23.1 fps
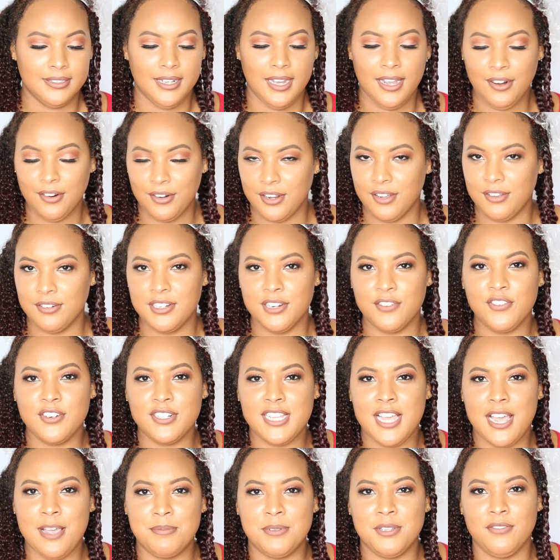I don't know, different
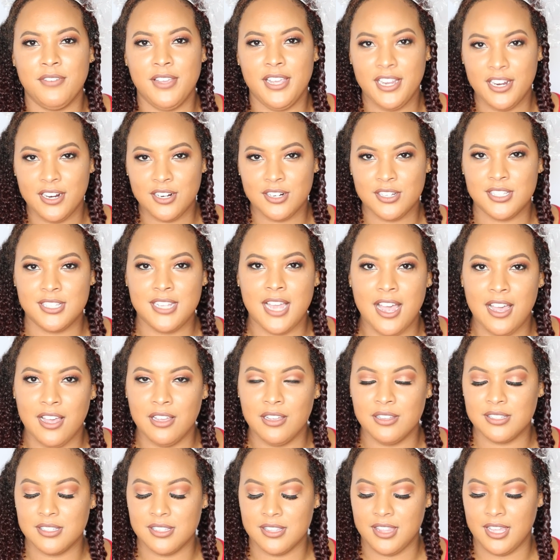types of
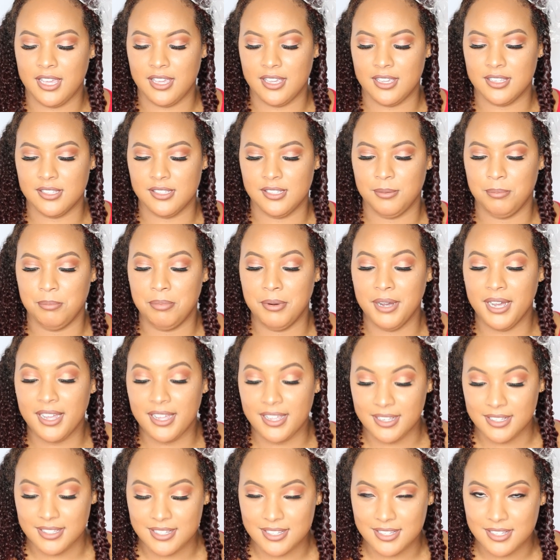hairstyles and things,
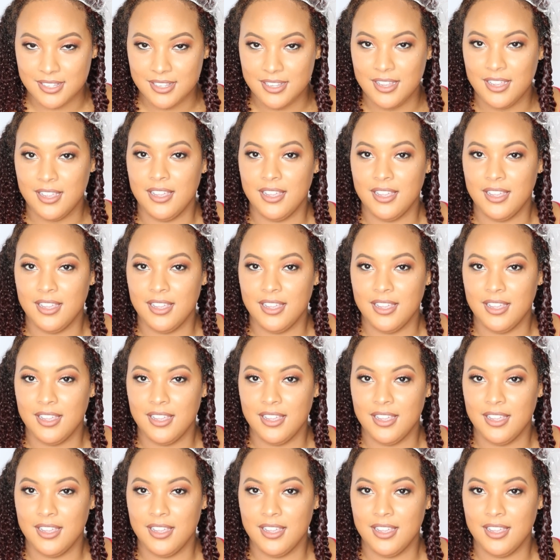but